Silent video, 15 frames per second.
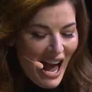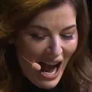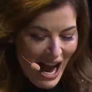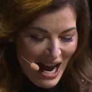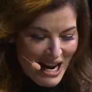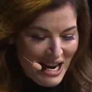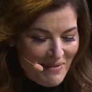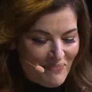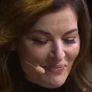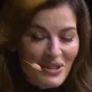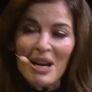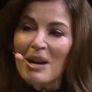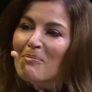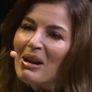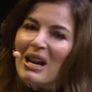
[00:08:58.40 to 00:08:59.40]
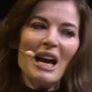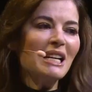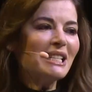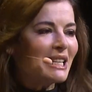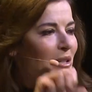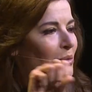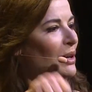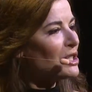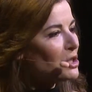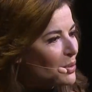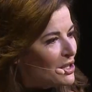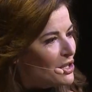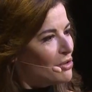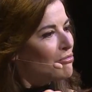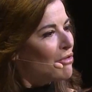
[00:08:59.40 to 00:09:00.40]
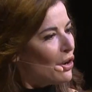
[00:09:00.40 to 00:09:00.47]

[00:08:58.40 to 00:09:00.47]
But I did ones when you